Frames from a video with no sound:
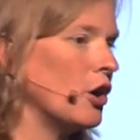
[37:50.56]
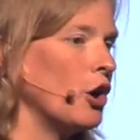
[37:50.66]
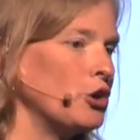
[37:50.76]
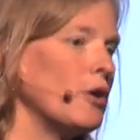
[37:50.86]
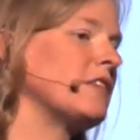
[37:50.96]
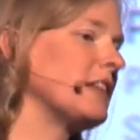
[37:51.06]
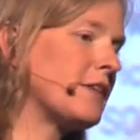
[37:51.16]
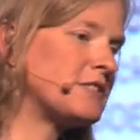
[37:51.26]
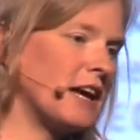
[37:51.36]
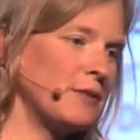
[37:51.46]
You have a left
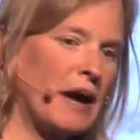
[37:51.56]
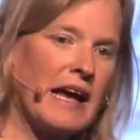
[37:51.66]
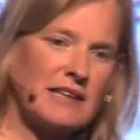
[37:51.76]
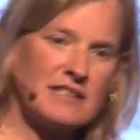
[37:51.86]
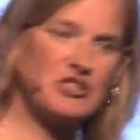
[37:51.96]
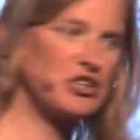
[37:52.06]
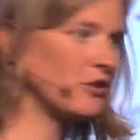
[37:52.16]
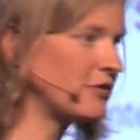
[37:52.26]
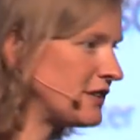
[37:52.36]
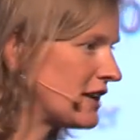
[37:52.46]
side bias, and so you
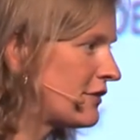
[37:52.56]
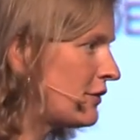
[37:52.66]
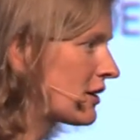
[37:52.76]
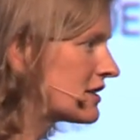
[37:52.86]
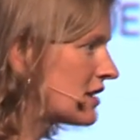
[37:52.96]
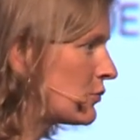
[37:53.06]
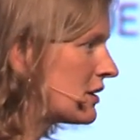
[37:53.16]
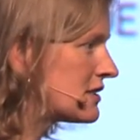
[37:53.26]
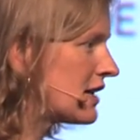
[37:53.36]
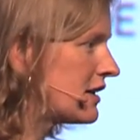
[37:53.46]
tend to focus on
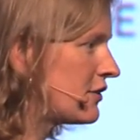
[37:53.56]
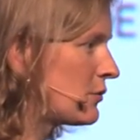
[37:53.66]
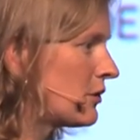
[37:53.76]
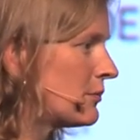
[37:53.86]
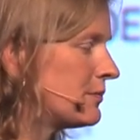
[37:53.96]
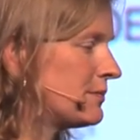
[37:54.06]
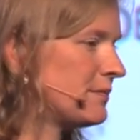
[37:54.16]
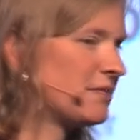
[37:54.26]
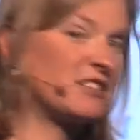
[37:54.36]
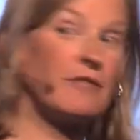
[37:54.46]
one side of the room.
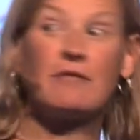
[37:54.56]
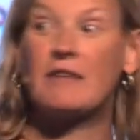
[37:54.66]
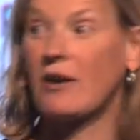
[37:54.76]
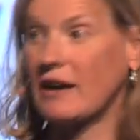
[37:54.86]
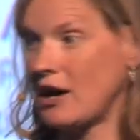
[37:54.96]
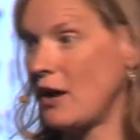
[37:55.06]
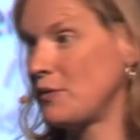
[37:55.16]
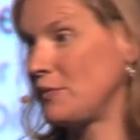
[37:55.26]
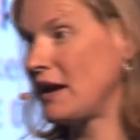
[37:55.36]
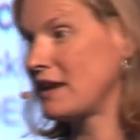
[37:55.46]
That's a very common
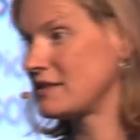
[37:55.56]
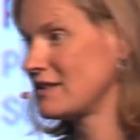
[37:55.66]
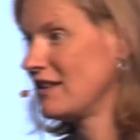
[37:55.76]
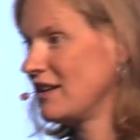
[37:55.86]
bias.